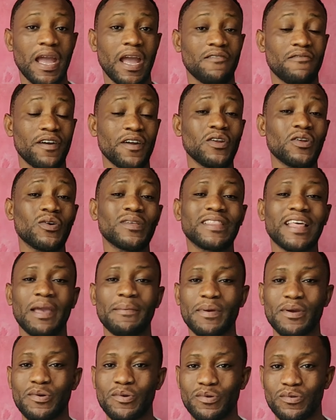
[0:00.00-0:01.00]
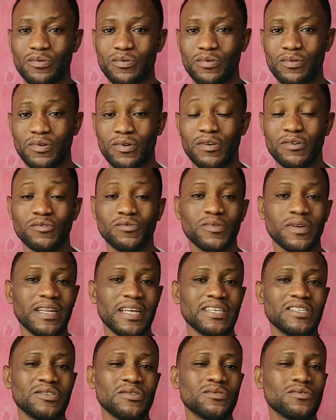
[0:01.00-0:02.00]
A very long time ago,
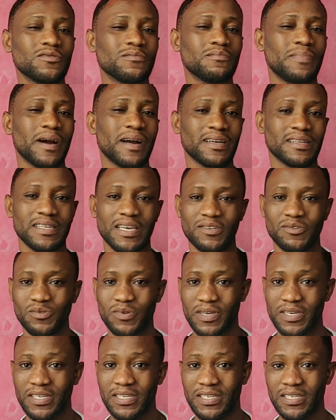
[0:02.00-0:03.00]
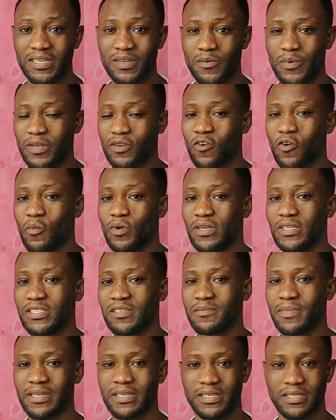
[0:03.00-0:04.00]
traders used to back their trading with
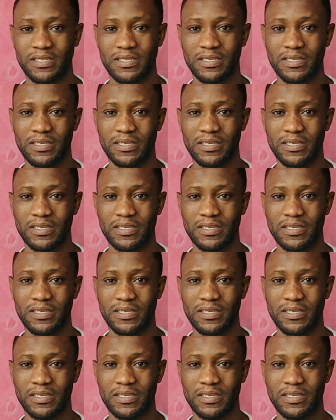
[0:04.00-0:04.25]
commodity money,